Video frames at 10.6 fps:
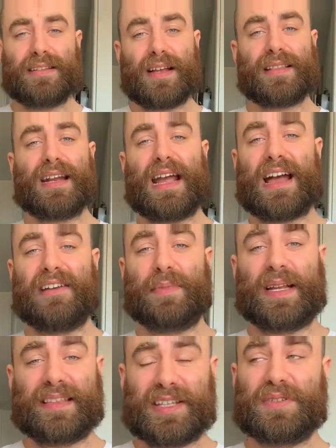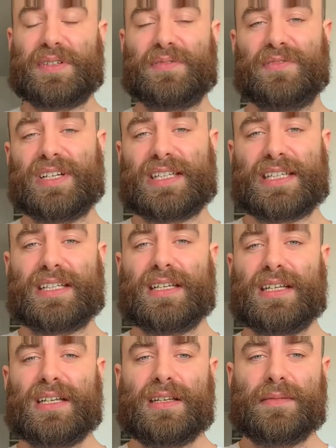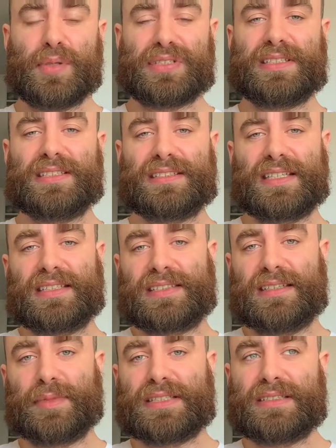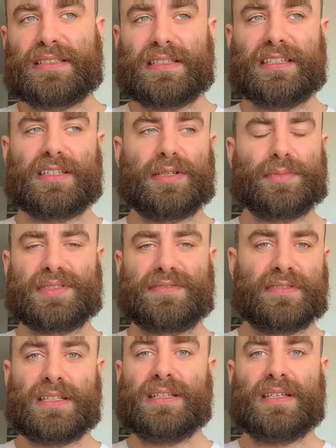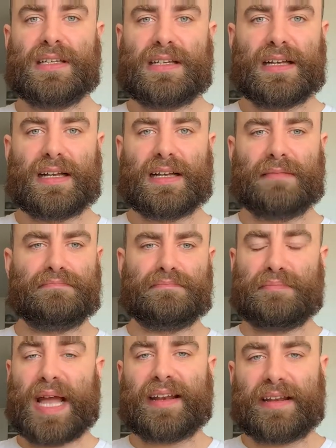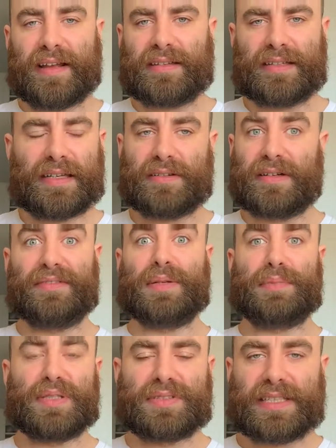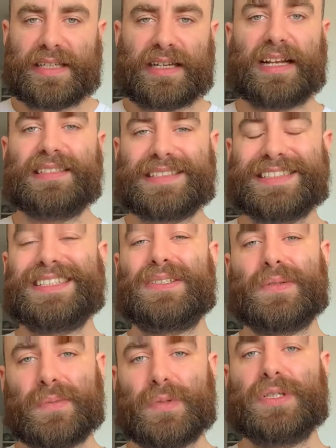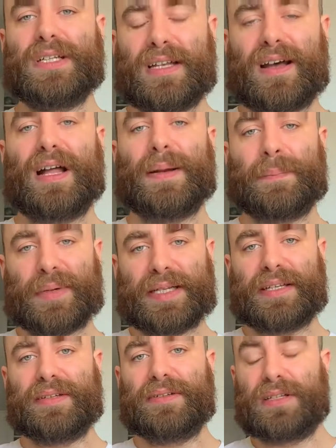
Not that I have, but I think you could really push this snake's limits in terms of manhandling it or even abusing it, and it still would not bite you.